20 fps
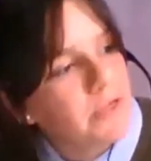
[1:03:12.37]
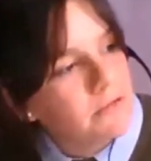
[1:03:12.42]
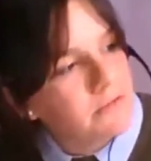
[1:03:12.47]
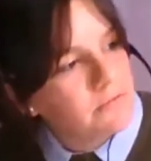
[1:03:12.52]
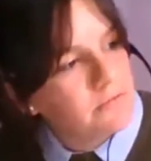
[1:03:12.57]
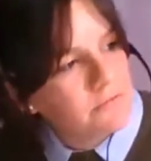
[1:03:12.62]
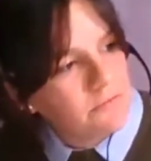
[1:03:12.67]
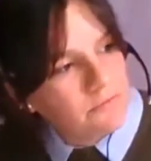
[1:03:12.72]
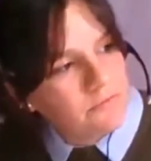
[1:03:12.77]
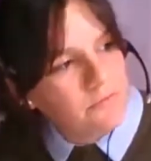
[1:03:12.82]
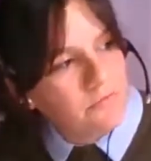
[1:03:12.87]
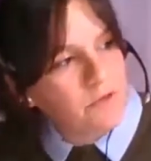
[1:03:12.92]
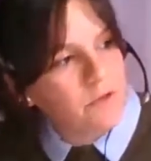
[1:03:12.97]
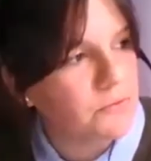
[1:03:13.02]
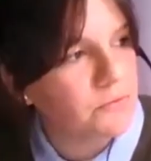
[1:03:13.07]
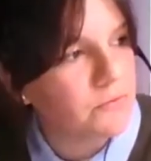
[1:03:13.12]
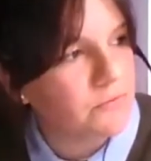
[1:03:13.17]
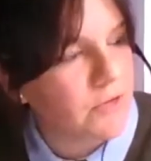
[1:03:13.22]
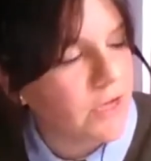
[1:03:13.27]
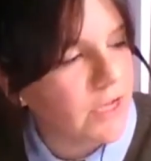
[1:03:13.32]
will go to a
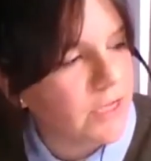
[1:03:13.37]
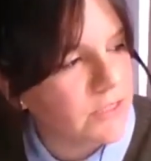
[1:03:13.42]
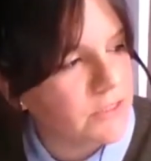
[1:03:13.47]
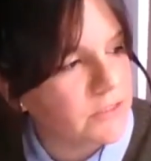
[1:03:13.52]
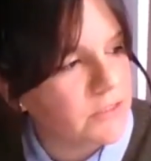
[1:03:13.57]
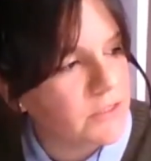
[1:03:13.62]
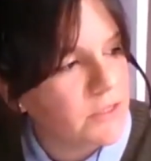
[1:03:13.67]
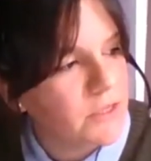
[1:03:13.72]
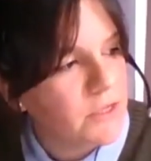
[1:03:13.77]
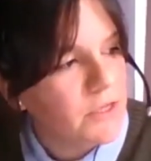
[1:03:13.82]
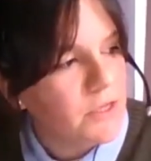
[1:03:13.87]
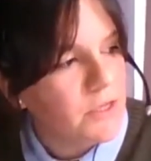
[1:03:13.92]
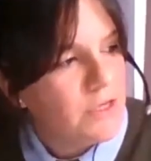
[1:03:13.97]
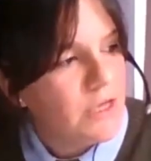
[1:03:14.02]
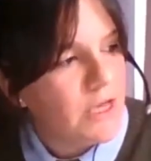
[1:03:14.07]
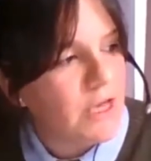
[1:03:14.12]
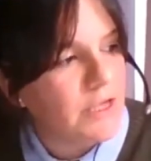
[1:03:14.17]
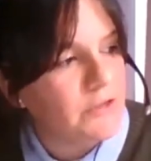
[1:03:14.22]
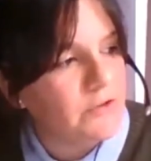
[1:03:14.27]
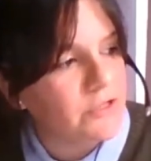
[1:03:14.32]
job interview,
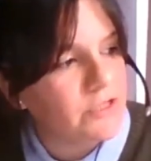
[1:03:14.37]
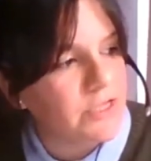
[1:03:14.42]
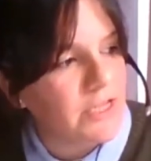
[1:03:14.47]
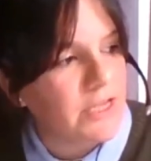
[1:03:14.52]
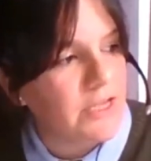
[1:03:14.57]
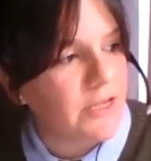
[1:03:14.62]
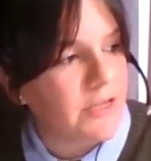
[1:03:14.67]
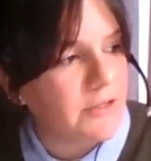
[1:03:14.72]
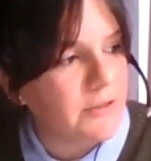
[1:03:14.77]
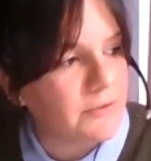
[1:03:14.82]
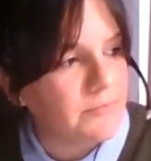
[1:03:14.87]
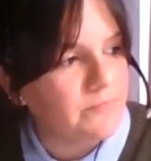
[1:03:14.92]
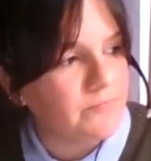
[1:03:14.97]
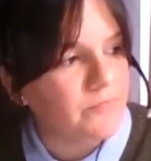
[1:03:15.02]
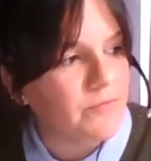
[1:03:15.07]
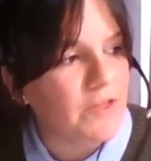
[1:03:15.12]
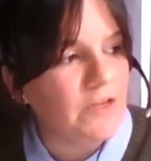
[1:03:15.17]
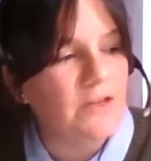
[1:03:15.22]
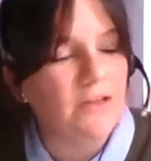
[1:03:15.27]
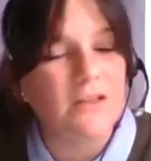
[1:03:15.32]
right? And you're
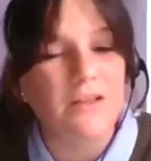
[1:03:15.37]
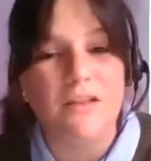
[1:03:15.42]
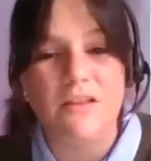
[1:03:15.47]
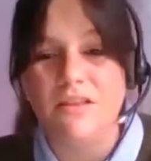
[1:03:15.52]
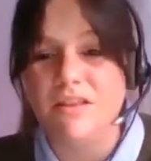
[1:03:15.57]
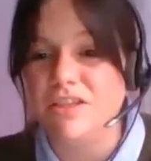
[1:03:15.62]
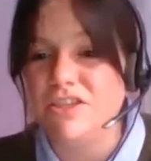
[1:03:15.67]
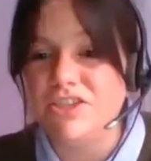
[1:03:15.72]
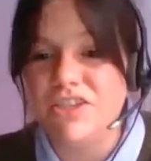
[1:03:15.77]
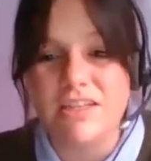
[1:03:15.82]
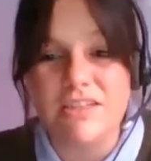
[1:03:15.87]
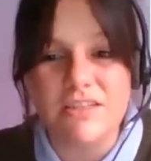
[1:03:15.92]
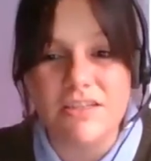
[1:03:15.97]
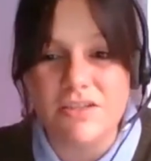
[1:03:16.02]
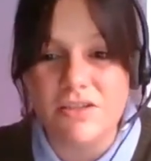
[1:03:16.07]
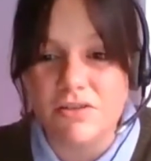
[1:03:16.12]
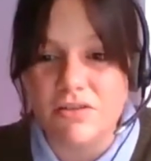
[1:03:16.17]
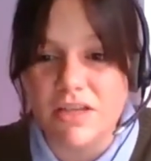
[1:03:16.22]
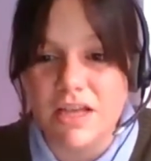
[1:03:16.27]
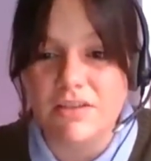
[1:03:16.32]
saying the
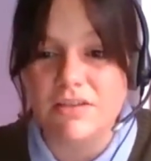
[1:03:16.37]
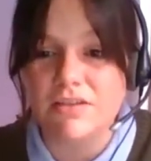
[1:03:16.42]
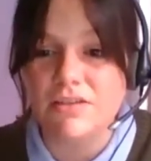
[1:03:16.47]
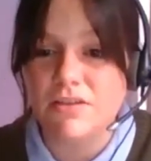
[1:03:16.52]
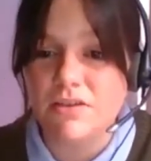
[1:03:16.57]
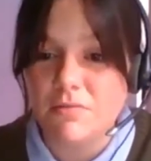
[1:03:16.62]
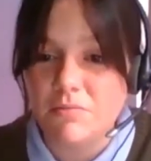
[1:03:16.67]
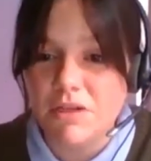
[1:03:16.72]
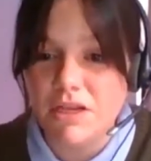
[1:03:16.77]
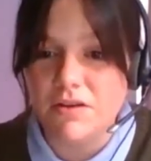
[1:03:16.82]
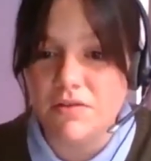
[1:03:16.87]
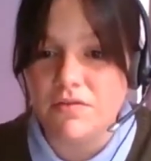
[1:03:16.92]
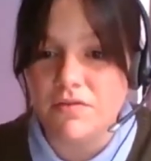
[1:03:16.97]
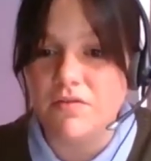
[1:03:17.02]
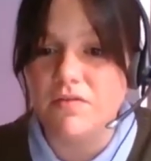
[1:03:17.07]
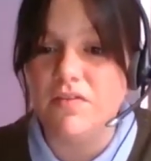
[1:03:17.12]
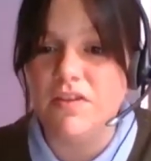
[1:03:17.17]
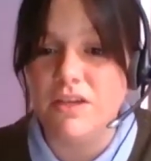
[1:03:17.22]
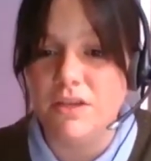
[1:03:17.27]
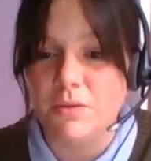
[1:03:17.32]
chances you'll get
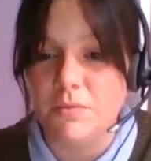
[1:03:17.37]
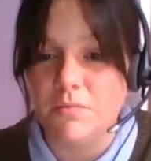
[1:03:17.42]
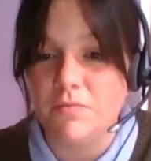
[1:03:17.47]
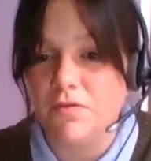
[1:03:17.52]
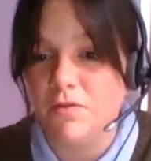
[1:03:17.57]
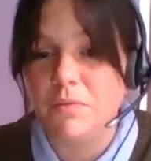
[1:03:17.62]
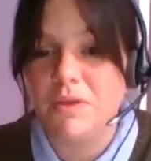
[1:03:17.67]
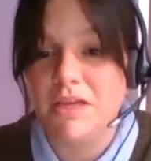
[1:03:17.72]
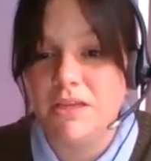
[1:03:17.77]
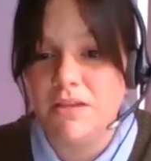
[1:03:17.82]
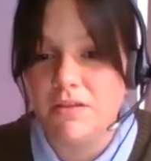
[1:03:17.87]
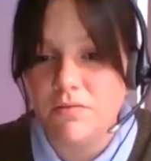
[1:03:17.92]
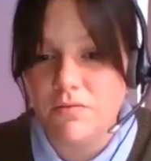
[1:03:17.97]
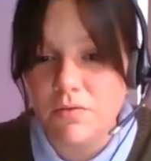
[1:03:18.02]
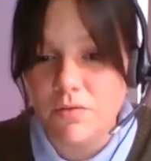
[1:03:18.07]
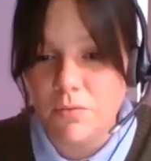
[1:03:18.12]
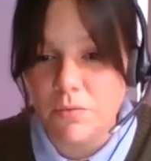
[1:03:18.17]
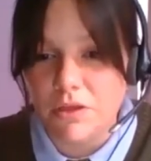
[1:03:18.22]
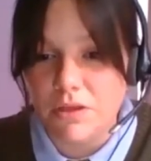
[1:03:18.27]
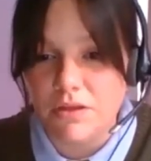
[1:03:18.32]
discriminated for
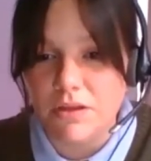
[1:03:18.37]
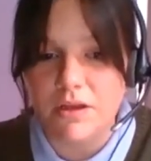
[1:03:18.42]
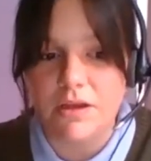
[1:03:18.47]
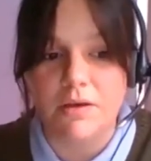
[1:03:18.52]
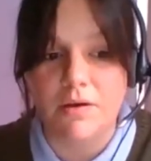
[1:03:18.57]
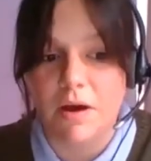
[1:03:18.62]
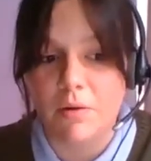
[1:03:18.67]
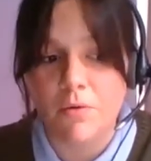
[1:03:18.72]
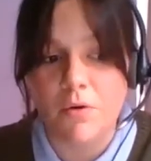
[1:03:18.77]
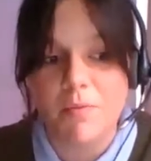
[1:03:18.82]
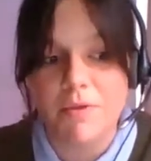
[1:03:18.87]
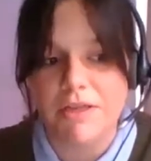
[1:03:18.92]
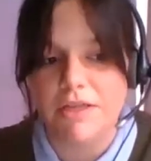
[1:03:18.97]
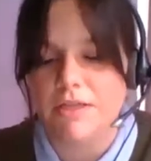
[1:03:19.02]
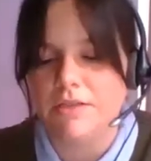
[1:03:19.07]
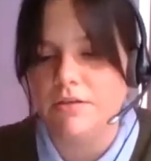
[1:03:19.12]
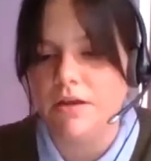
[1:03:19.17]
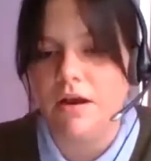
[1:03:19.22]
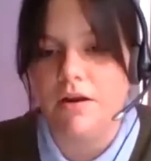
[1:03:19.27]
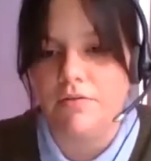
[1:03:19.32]
being a
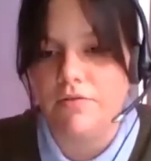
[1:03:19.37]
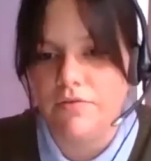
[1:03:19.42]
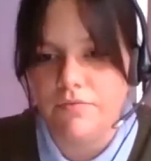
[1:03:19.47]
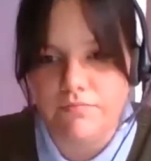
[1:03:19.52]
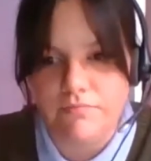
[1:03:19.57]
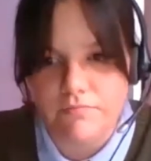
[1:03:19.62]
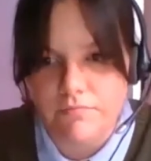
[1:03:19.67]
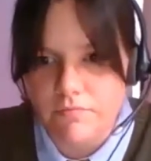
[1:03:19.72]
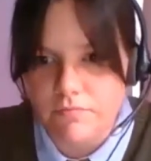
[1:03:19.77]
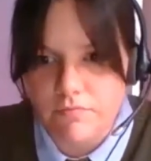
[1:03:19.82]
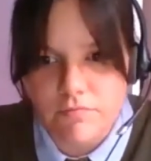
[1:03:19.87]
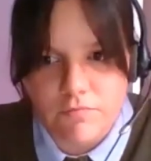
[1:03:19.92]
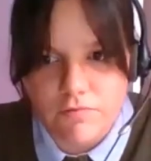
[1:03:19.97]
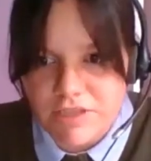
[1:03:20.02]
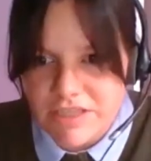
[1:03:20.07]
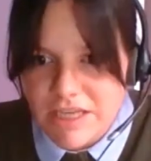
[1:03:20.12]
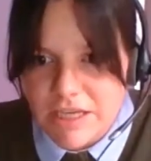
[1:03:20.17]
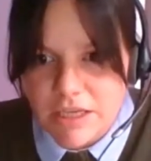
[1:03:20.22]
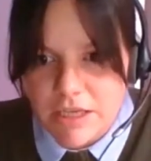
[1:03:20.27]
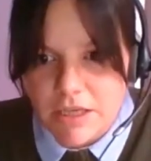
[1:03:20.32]
woman is are
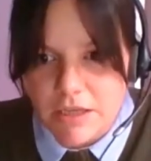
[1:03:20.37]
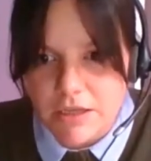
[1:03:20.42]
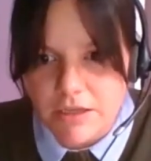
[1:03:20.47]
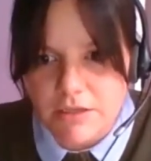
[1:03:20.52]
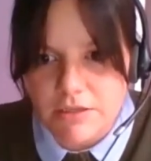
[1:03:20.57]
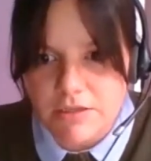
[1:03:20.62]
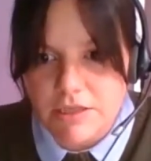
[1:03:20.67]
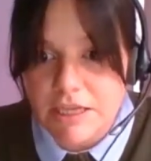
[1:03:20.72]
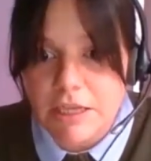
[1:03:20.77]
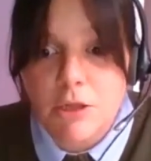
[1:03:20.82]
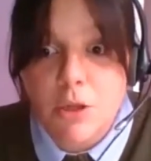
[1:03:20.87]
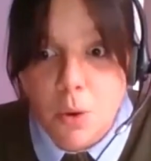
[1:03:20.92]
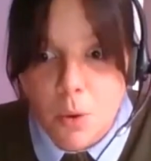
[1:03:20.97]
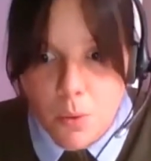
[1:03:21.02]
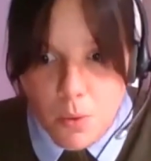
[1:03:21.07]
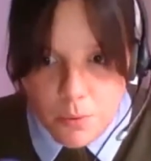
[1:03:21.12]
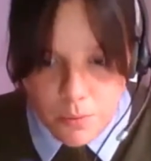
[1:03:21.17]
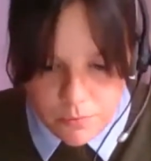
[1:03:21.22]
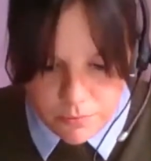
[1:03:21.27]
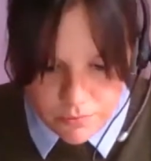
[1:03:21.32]
ridiculously
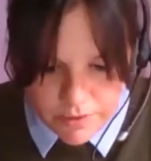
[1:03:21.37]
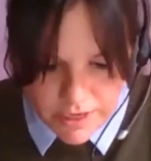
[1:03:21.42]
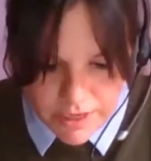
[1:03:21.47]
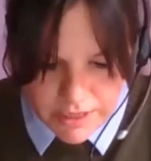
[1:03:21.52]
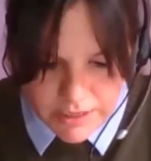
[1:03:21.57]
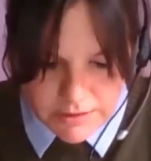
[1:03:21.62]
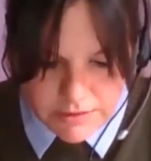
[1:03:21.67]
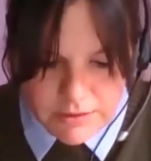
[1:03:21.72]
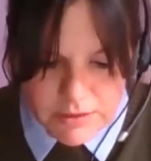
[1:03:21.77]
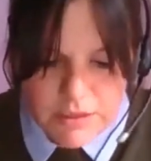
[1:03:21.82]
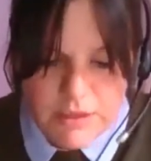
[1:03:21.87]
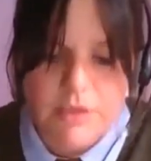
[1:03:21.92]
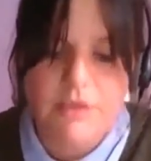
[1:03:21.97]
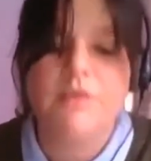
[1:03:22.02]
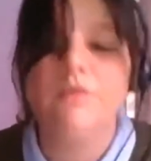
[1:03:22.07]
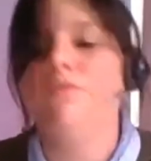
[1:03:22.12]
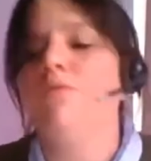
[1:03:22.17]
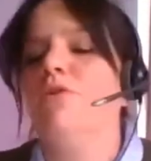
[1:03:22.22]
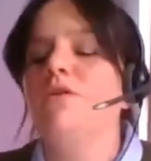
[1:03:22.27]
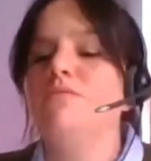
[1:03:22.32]
low, right?
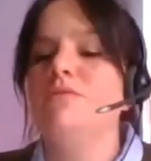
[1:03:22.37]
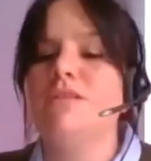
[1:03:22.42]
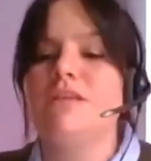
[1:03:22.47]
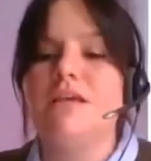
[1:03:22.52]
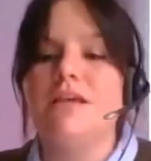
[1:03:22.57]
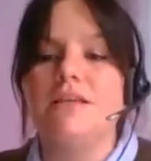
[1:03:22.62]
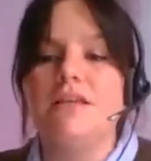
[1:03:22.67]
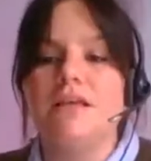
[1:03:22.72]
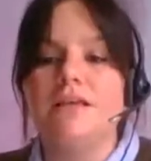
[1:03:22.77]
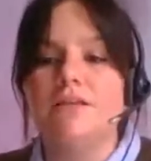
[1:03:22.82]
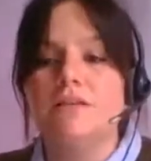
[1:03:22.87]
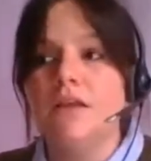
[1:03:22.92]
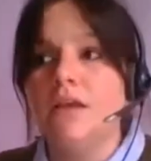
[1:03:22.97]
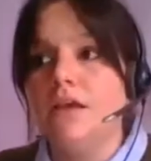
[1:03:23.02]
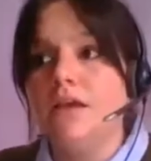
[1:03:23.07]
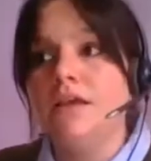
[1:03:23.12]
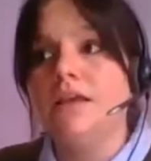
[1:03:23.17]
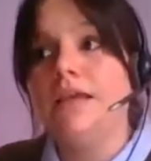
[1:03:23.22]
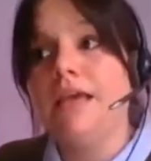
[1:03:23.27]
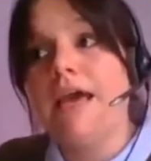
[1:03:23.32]
What I'm saying
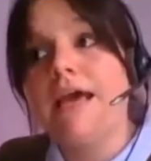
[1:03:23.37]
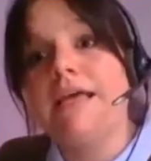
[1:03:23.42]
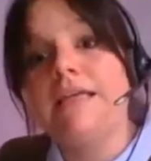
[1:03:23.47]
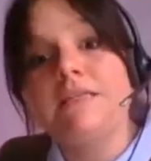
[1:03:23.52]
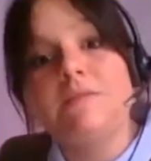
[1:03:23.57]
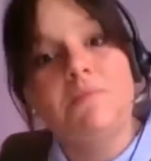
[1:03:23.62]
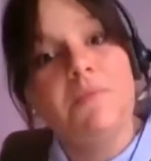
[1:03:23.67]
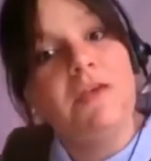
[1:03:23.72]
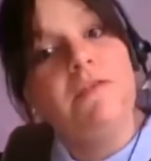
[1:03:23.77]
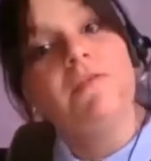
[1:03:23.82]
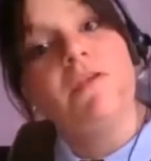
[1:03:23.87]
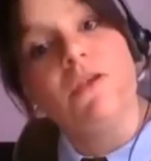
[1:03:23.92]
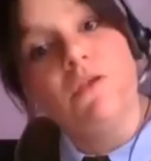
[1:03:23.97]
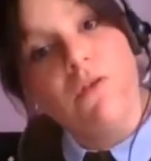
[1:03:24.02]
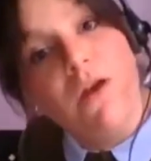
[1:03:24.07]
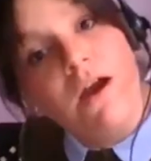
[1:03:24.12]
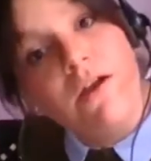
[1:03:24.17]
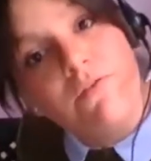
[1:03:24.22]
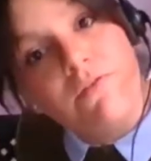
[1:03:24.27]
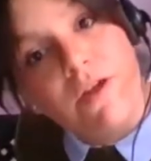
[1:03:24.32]
is, yes,
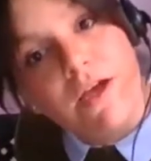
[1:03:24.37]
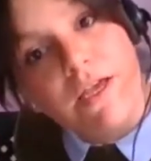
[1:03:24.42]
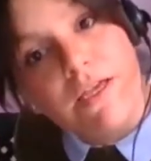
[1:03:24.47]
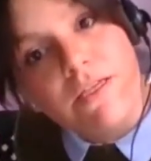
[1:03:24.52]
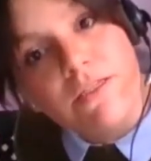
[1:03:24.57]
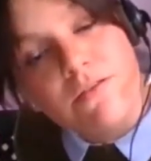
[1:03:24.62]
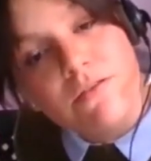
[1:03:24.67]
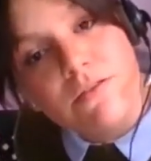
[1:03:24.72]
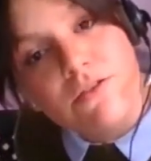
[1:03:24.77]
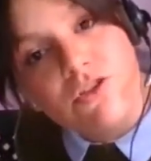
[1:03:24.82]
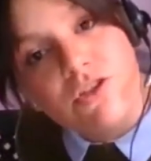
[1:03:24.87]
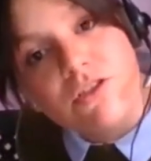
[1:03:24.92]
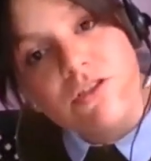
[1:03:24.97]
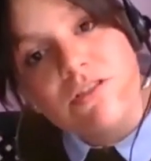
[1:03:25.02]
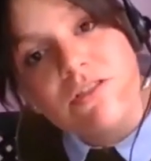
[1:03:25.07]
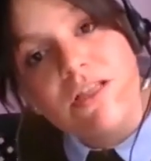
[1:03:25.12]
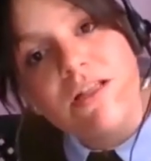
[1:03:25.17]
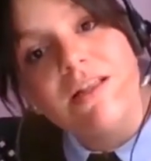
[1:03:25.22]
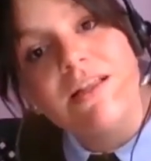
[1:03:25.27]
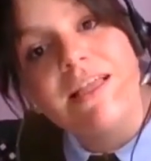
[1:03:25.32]
maybe you are right.
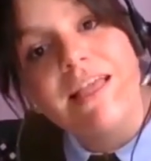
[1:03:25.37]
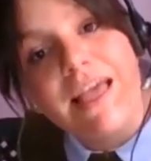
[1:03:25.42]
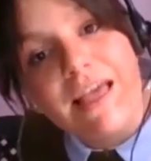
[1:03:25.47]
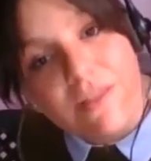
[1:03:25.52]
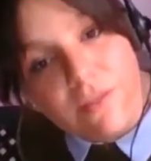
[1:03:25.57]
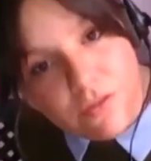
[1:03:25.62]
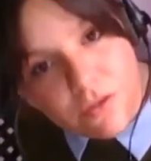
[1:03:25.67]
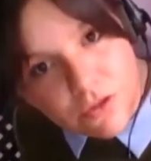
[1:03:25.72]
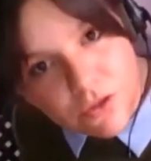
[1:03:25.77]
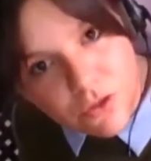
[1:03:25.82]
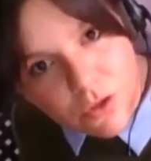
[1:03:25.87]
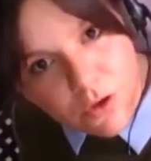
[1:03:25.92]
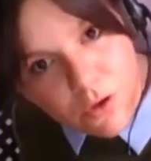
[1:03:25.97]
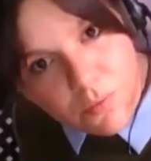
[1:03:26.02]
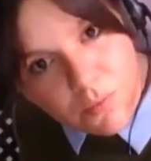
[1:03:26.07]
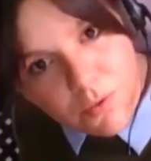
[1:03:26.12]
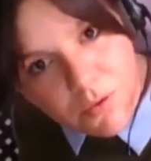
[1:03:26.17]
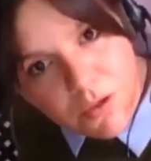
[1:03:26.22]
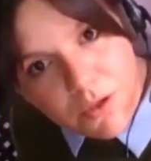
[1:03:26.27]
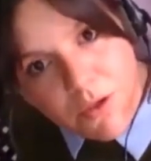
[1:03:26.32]
She'll still get the
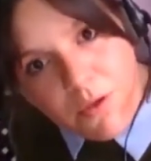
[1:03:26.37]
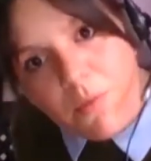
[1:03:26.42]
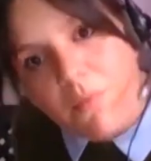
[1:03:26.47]
job,